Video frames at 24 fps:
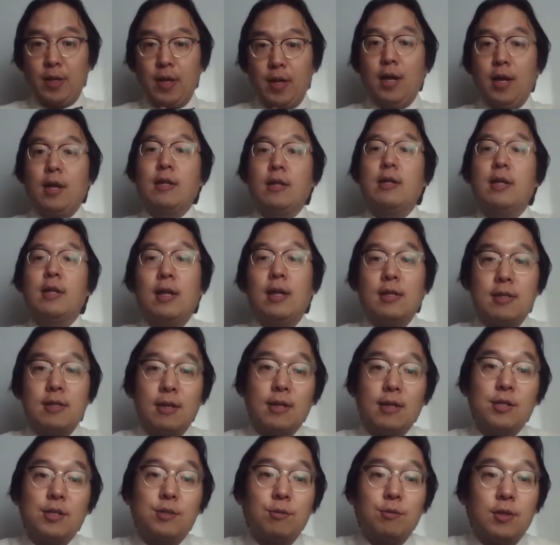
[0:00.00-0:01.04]
That
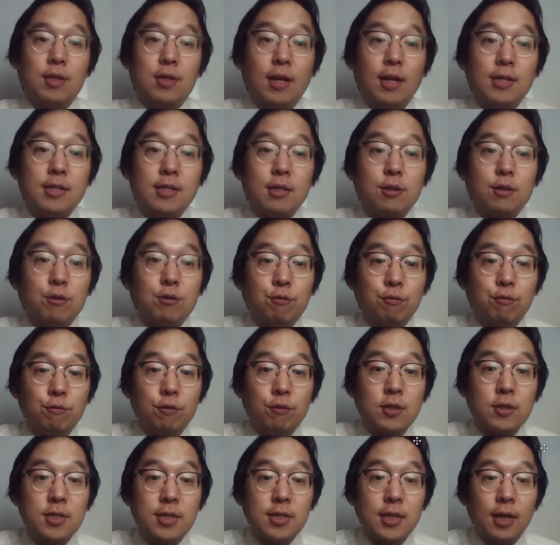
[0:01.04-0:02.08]
takes us to the
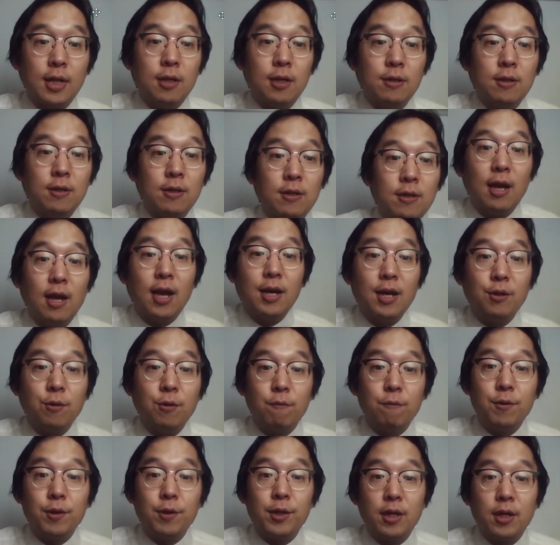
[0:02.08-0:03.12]
second line over
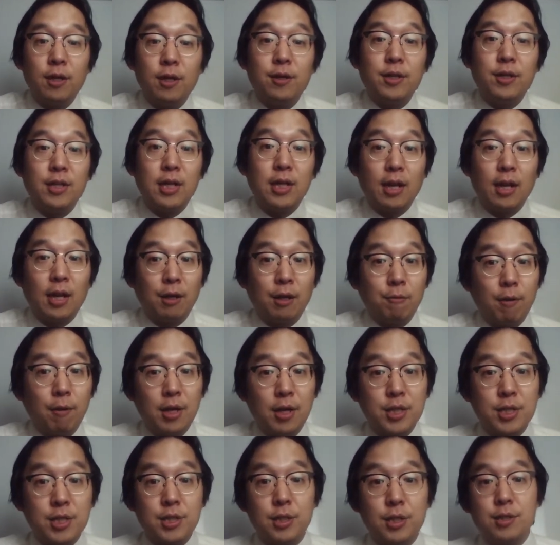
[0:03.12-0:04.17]
here in that
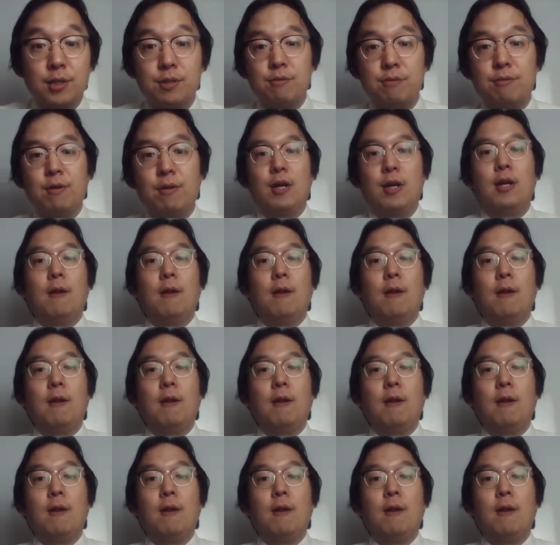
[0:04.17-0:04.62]
equations, right?